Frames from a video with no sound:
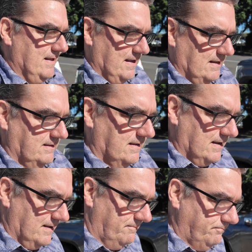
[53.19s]
and
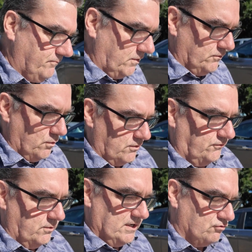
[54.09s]

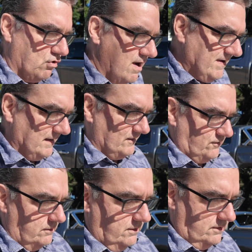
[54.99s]
daughter's doing a driving
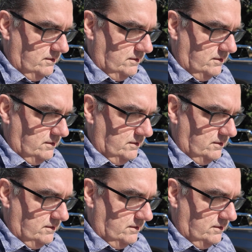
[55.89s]
lesson.